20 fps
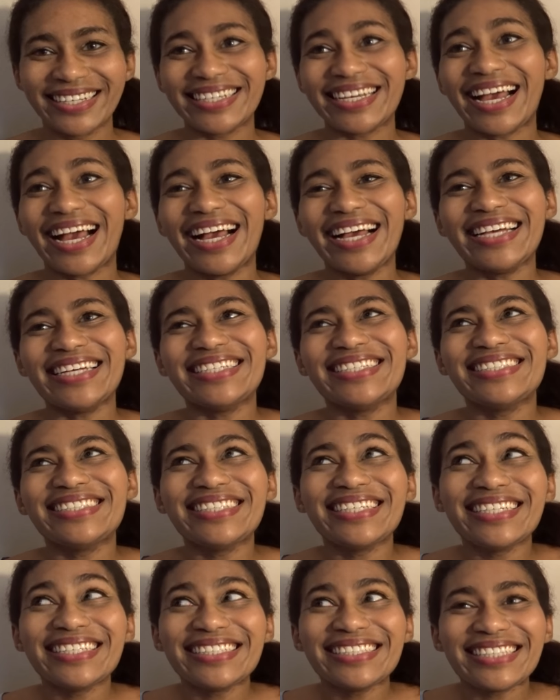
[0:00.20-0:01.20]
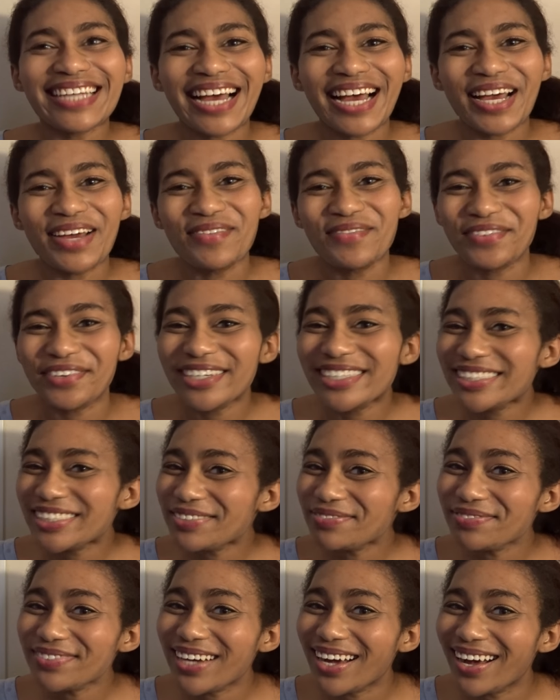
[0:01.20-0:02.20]
Guys, it is time for
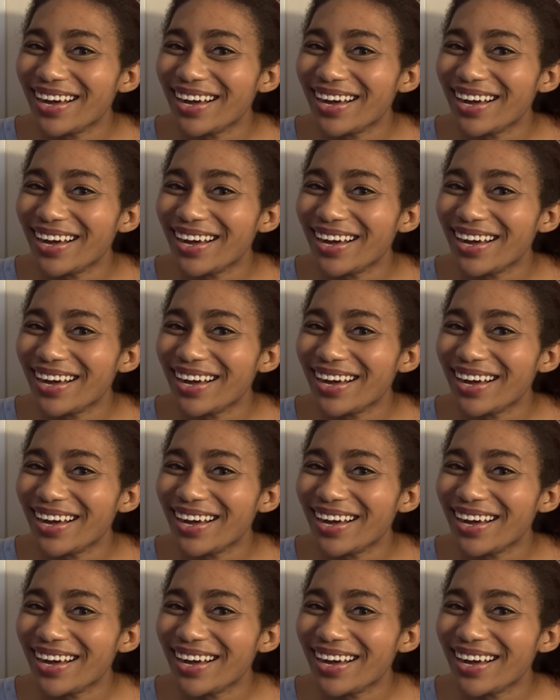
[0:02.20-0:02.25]
some